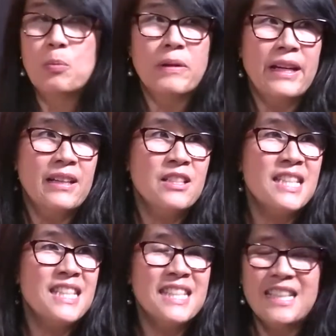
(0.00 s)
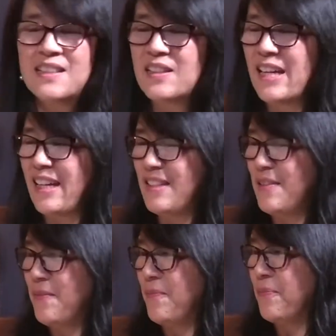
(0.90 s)
They're praying to see
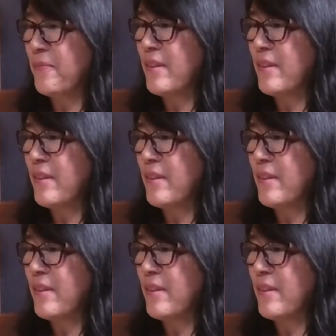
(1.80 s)
land.